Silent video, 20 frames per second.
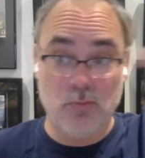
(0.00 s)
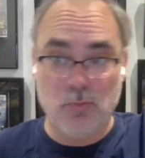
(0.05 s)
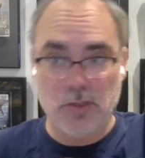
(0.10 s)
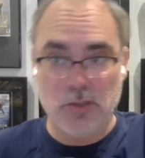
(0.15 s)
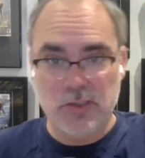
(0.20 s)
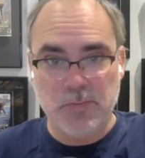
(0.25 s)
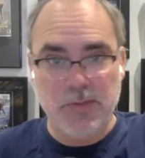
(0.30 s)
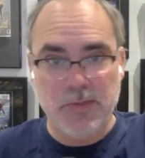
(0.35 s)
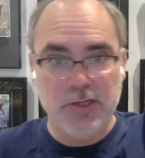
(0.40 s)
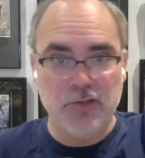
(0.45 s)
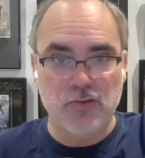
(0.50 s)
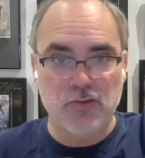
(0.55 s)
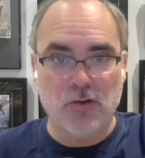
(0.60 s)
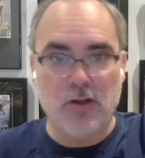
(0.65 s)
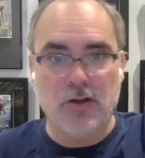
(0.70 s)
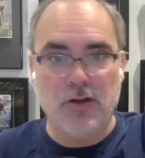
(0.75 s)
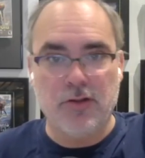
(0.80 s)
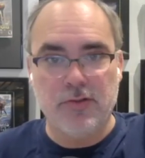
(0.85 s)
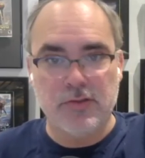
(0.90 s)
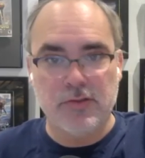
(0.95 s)
what's being
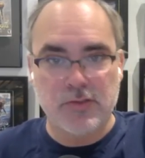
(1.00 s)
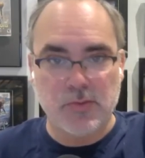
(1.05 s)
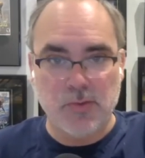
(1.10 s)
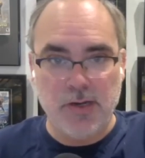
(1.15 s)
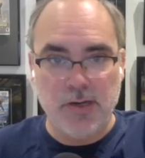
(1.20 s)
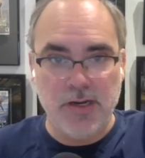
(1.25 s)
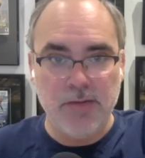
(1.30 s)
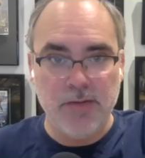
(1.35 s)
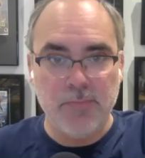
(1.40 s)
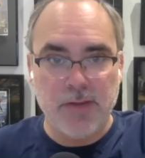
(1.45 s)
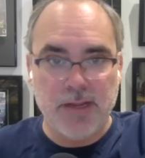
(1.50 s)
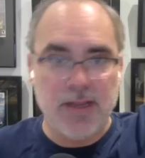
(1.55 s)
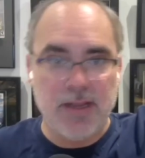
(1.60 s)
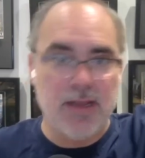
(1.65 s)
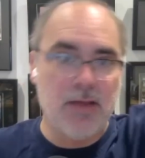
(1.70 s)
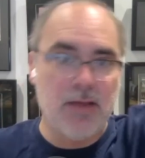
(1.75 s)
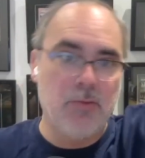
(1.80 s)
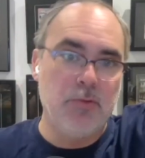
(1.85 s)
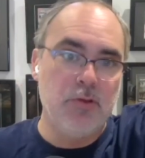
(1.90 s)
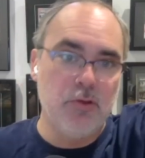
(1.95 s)
drawn on the screen by
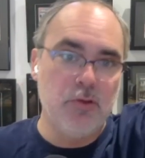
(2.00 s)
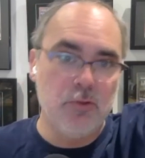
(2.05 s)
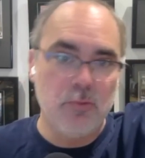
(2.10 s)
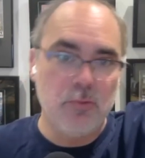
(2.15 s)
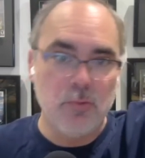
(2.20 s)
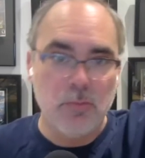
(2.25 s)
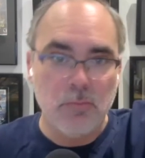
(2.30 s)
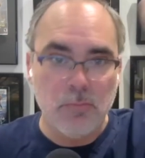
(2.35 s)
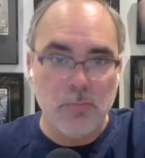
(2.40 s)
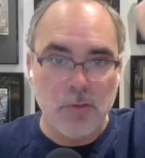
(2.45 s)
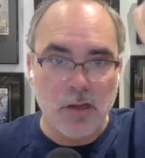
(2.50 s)
how you